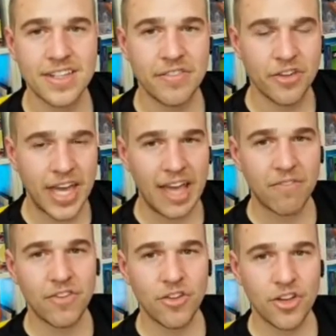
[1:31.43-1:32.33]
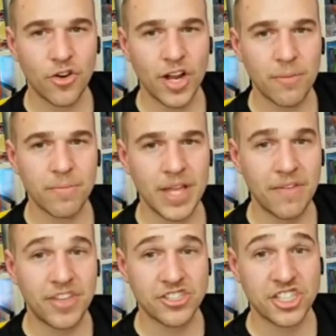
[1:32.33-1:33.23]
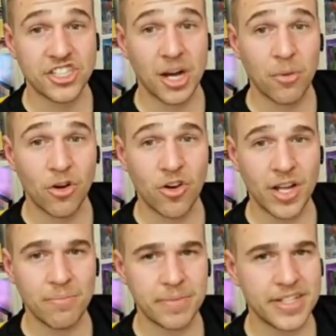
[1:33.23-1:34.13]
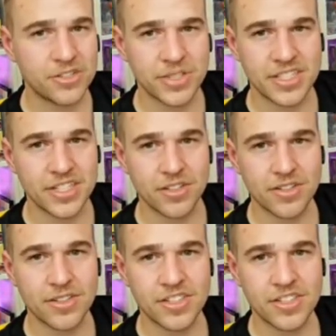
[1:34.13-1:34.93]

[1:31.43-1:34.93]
You can't feel the crimp. If there's a double crimp, it's resealed.